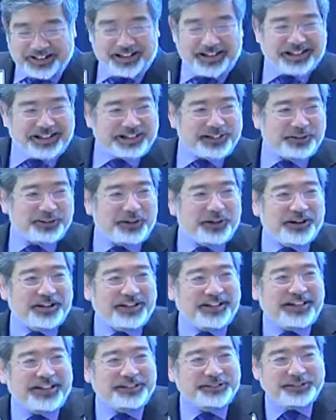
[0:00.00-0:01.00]
I think your
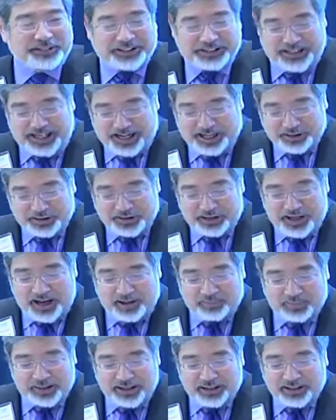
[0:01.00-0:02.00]
organizers can answer
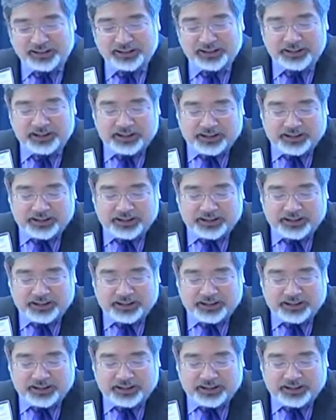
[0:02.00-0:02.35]
that. But I think